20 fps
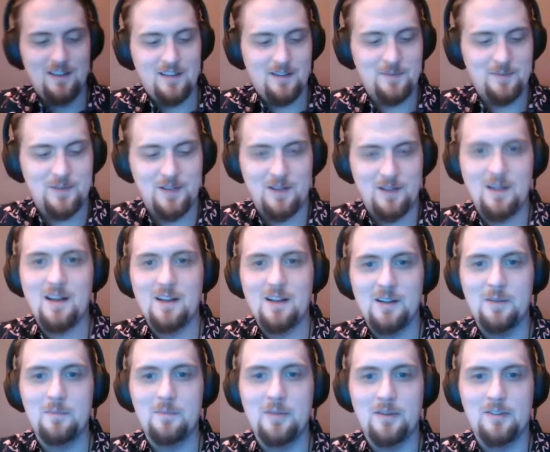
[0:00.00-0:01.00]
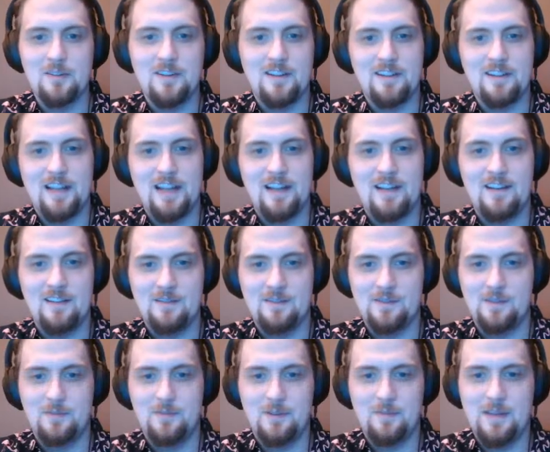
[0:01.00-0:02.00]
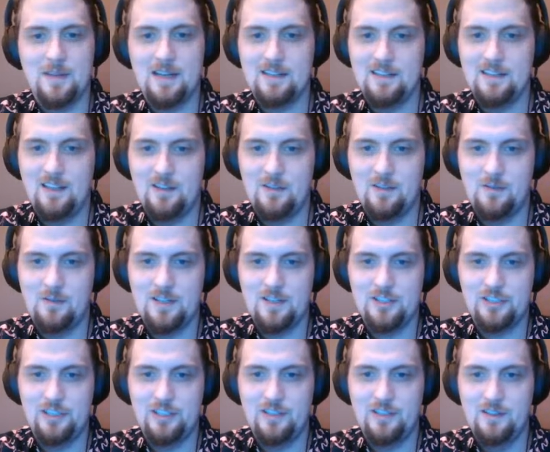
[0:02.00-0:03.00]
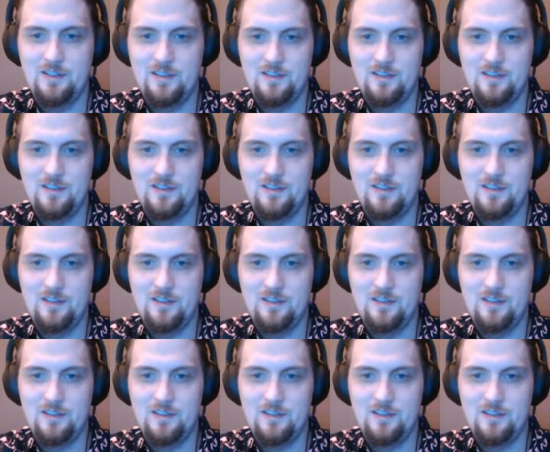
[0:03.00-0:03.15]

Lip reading: I'm gonna build on that. I'm gonna put it back in the other question.